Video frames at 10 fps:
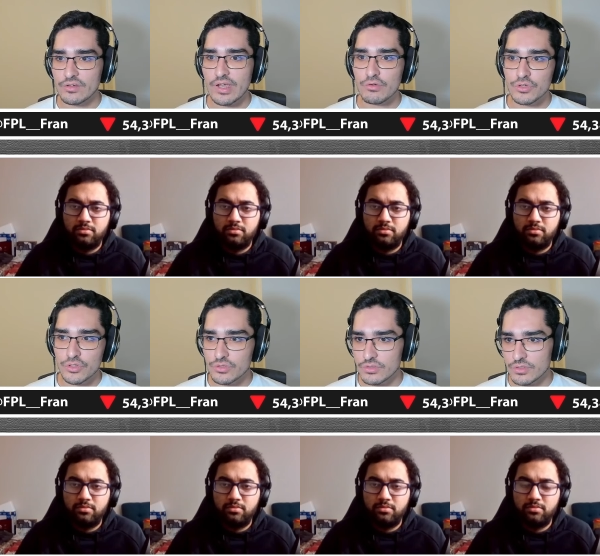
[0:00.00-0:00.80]
Speaker 1: of how
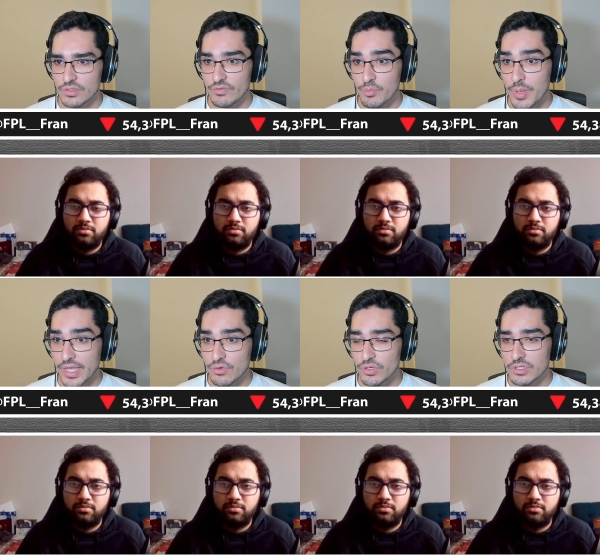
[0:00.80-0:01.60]
good of a
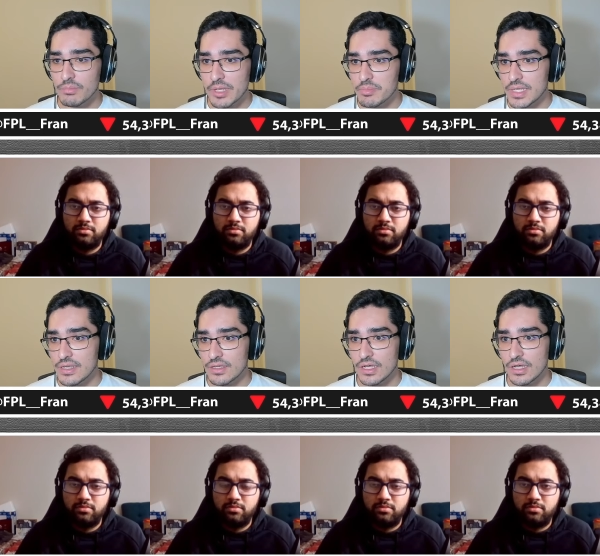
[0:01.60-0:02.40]
pick Gordon might
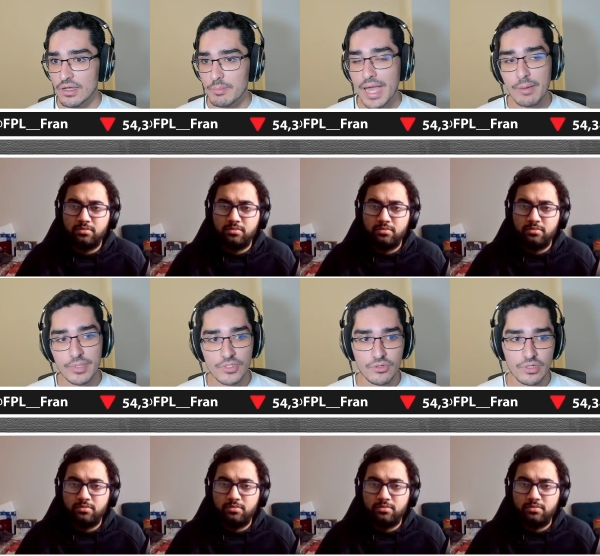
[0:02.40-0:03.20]
be. Uh, I'm
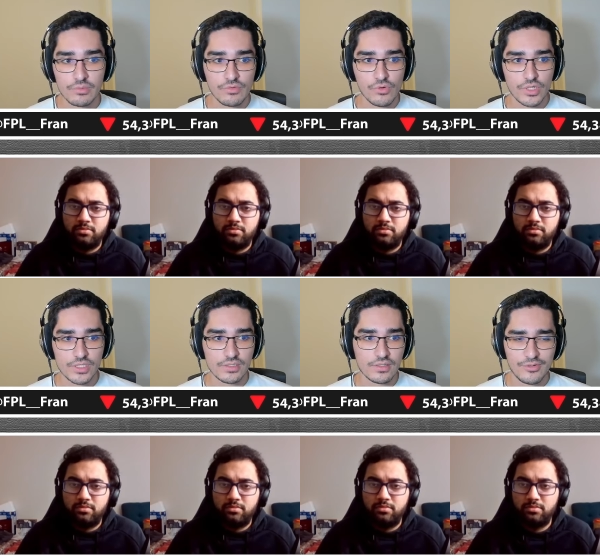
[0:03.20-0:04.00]
happy to own him, of
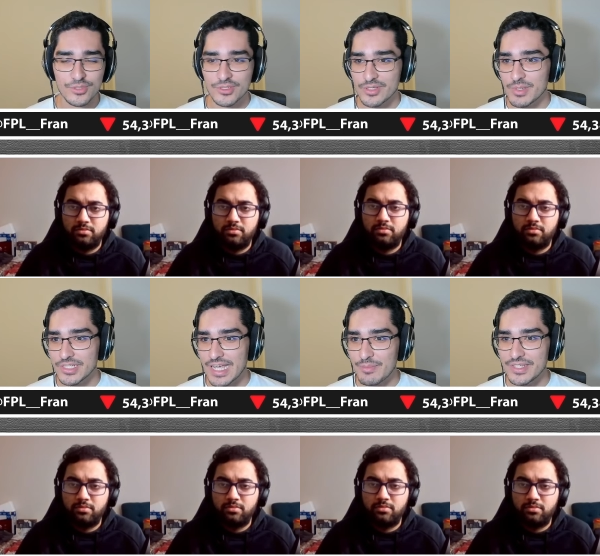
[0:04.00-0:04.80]
course, and also
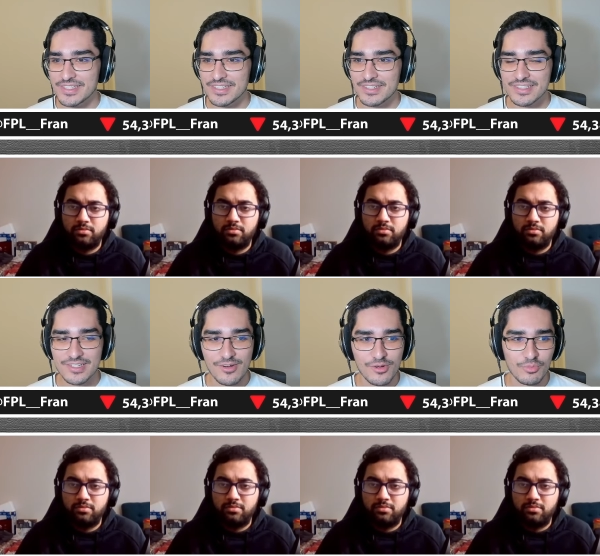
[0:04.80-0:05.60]
especially happy to, to
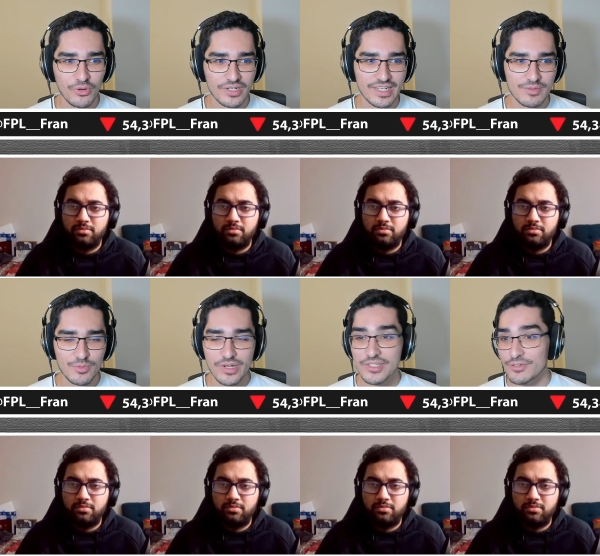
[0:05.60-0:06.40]
not own Morgan Gibbs
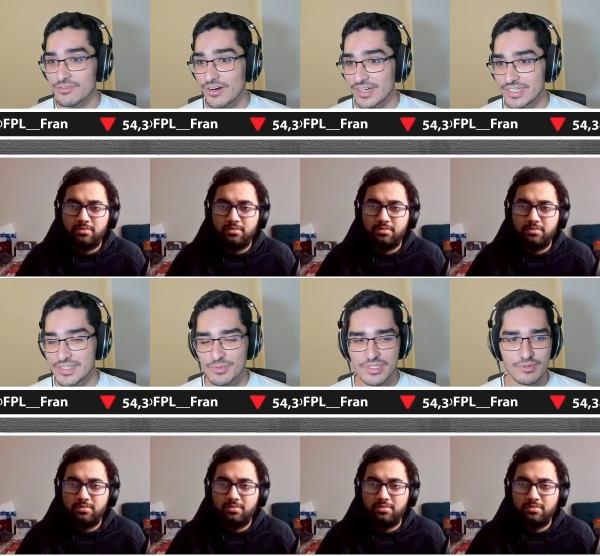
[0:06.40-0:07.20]
White so far, at
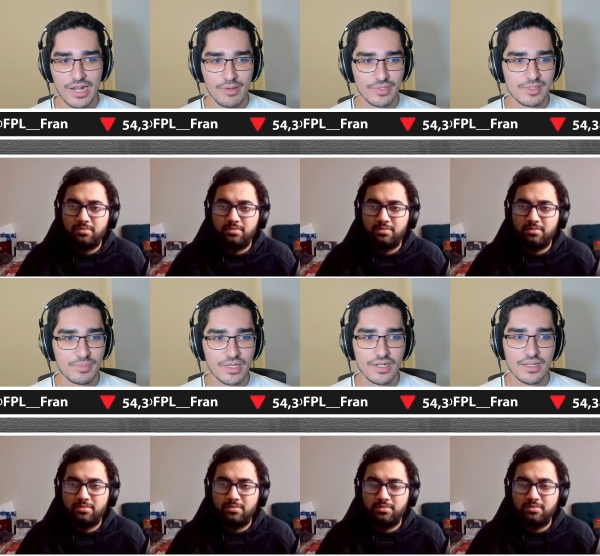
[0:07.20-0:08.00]
least. We'll see what happens.
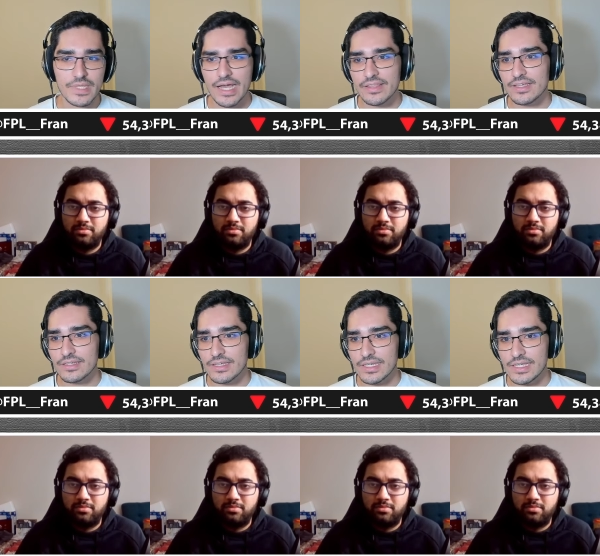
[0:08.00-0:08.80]
But yeah, I
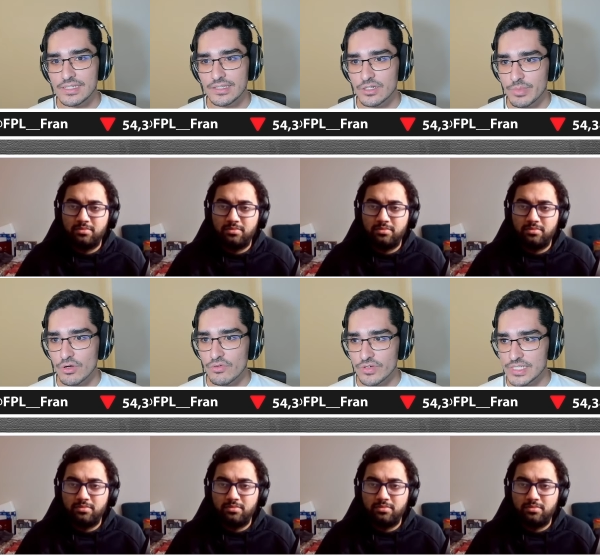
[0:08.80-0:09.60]
think he's a little bit
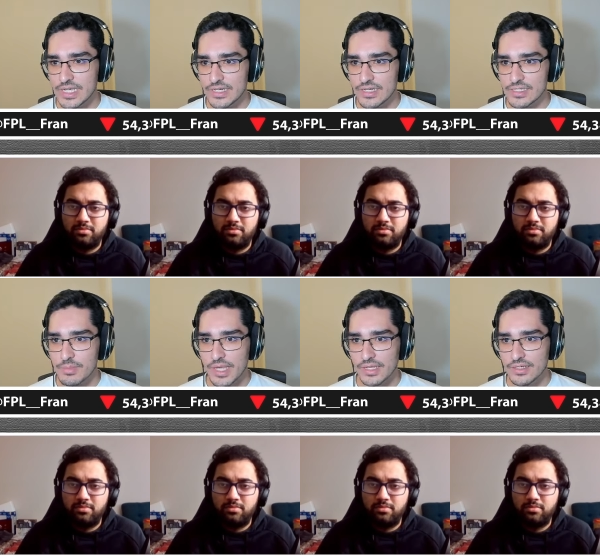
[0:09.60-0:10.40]
overstated as a
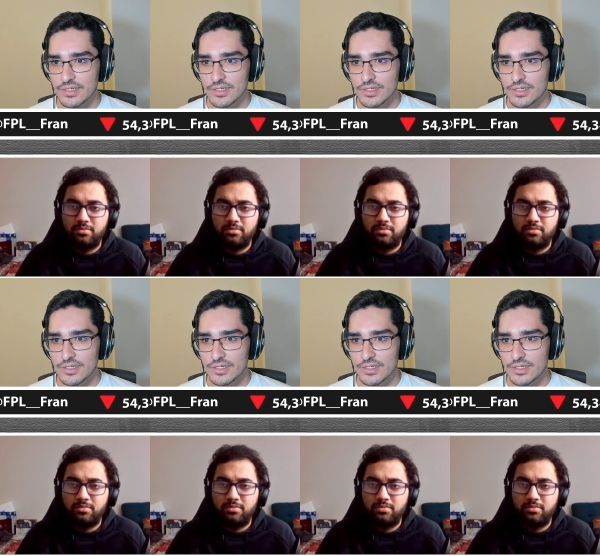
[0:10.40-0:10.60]
pick